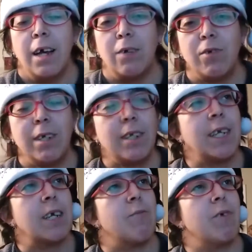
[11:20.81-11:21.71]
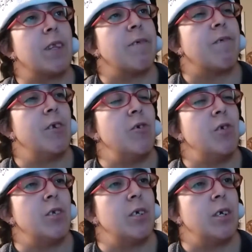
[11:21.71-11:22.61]
I'm trying to think of what the
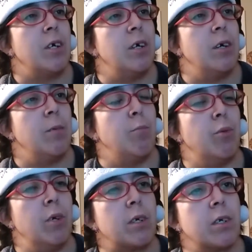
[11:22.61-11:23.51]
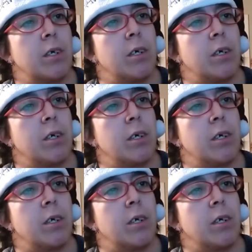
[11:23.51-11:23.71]
first book